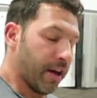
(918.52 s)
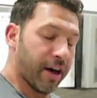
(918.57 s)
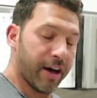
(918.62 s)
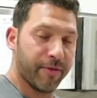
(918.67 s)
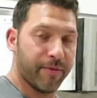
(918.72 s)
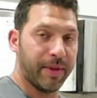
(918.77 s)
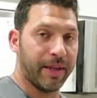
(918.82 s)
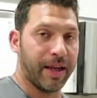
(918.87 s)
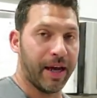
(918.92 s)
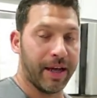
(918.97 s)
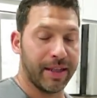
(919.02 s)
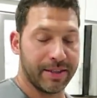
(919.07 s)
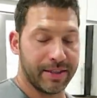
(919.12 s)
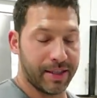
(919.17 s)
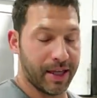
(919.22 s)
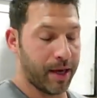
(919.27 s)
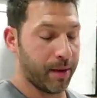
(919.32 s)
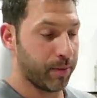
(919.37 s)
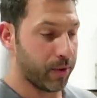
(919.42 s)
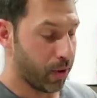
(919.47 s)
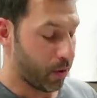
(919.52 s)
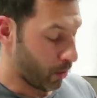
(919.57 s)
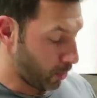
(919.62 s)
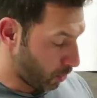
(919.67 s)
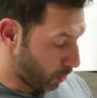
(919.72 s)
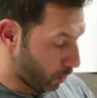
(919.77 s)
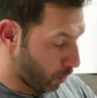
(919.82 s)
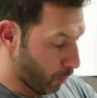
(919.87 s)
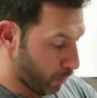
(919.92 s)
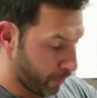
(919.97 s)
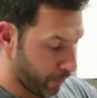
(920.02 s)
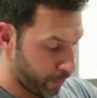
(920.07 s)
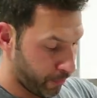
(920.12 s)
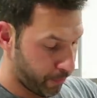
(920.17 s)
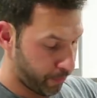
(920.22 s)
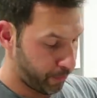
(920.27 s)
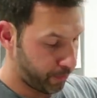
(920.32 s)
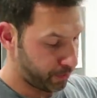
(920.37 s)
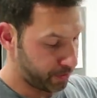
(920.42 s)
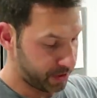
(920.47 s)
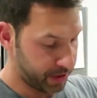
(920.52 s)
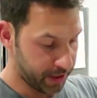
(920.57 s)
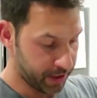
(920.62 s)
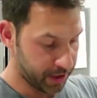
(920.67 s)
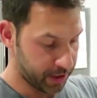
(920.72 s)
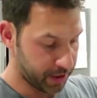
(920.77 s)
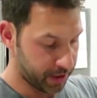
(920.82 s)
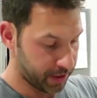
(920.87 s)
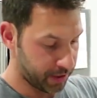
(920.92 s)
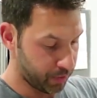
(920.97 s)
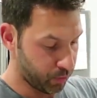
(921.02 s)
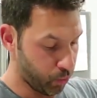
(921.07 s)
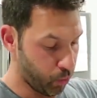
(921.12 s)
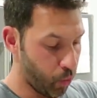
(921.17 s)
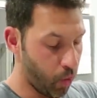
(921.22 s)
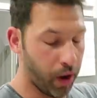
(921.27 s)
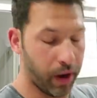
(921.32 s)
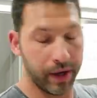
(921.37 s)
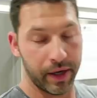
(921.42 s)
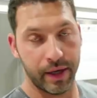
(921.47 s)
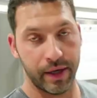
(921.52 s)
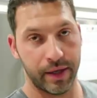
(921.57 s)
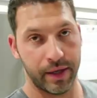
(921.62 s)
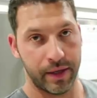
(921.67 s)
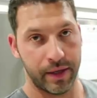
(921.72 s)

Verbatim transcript: I've been nonstop go go go since one.